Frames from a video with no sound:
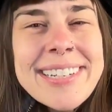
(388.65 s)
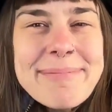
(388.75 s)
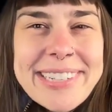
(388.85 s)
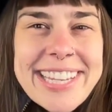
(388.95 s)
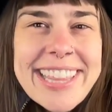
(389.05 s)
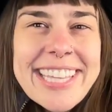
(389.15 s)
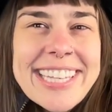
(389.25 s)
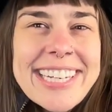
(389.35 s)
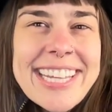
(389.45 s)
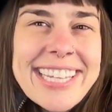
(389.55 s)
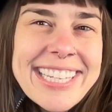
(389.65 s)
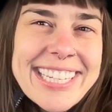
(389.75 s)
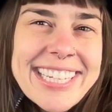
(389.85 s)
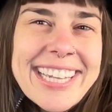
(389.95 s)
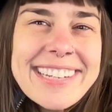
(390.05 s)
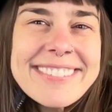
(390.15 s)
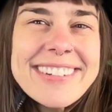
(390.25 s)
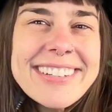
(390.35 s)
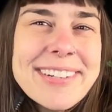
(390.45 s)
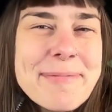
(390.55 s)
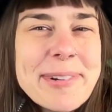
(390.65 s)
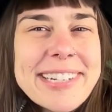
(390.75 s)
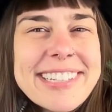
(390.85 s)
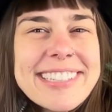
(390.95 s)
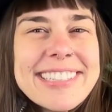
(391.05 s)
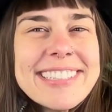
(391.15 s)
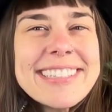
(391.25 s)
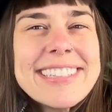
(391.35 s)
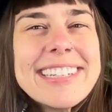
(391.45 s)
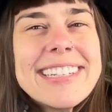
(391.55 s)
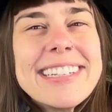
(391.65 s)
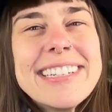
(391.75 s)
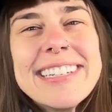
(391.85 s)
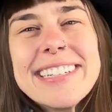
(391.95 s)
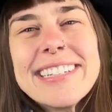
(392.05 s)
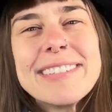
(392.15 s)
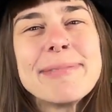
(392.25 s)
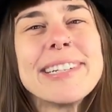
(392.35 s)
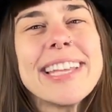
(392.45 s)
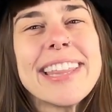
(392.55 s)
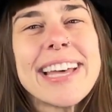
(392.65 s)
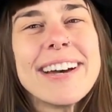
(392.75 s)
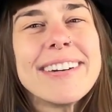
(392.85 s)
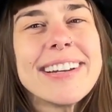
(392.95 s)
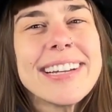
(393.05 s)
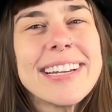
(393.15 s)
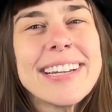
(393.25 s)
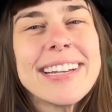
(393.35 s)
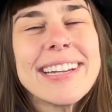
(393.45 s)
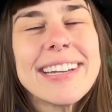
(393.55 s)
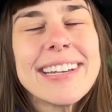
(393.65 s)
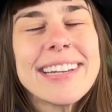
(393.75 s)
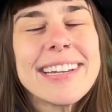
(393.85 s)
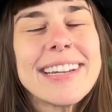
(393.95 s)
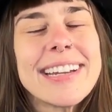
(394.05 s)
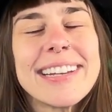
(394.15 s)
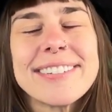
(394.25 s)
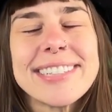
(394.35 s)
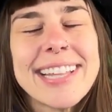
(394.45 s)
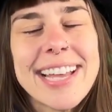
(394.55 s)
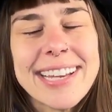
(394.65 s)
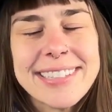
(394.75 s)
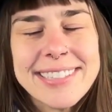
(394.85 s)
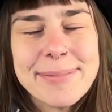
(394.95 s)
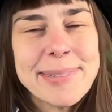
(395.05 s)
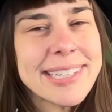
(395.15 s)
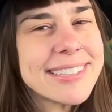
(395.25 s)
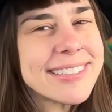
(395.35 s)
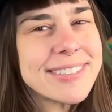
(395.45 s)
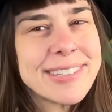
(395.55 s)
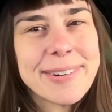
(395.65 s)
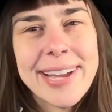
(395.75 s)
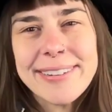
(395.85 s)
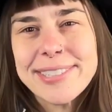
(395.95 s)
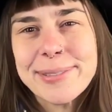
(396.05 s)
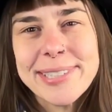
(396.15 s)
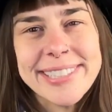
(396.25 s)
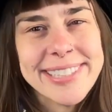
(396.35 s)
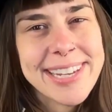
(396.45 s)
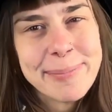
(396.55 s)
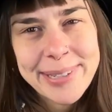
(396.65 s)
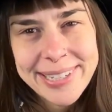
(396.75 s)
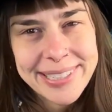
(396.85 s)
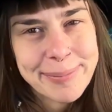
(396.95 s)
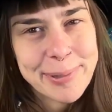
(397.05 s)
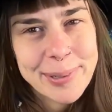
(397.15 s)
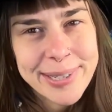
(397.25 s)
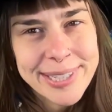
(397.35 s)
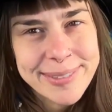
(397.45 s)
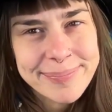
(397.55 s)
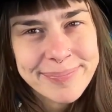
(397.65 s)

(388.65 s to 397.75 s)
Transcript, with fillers: Breathe in and welcome what is. Breathe out and relax, because you don't have to escape anymore.